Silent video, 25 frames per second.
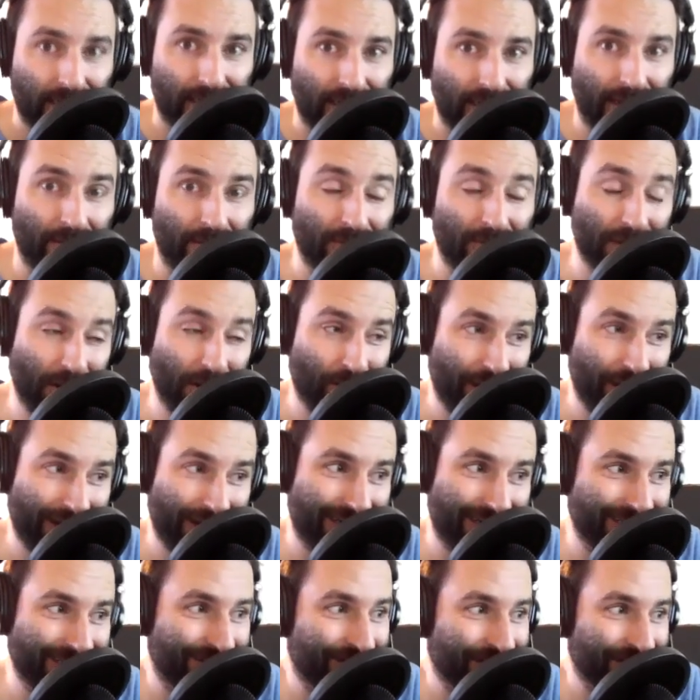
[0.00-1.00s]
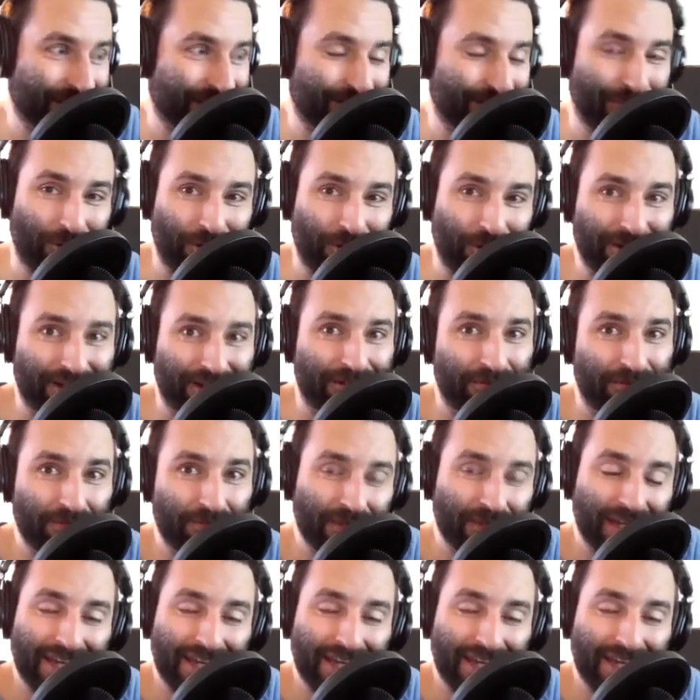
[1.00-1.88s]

Let me know what I can do to support you.